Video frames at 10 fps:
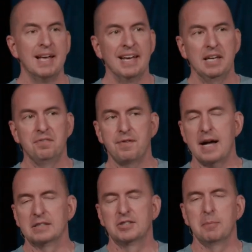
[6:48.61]
He
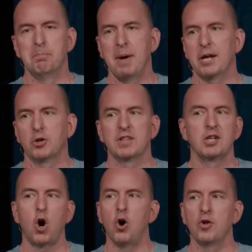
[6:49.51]
finds them better than
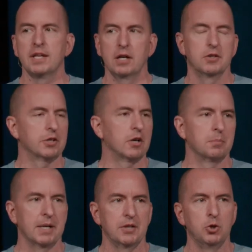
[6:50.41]
all the other young
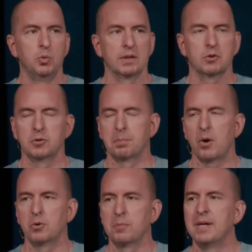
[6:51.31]
men who went through the
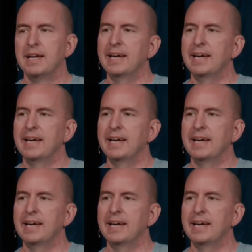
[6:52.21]
program.